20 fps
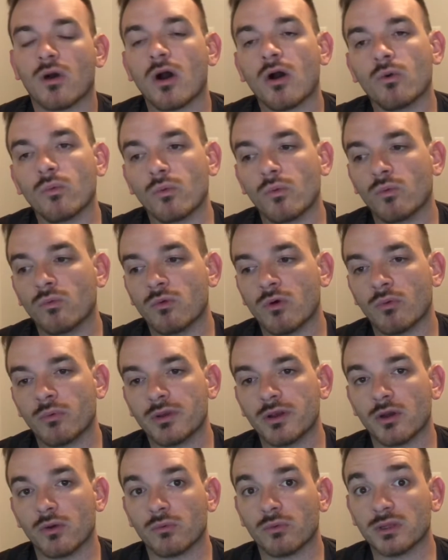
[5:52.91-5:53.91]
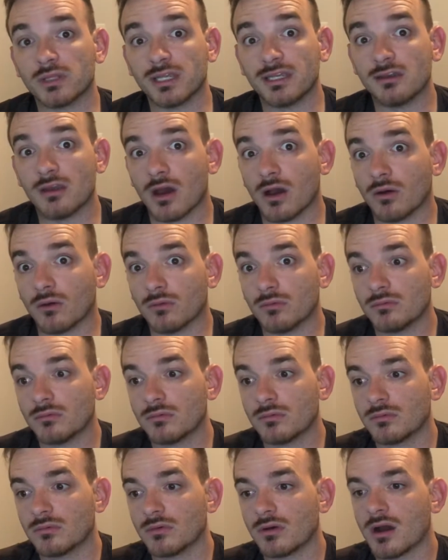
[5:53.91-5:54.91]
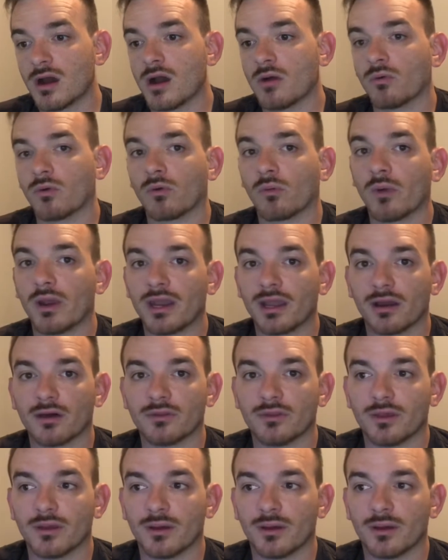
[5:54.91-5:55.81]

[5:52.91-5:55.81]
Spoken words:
oh, well, we don't really know. We're waiting on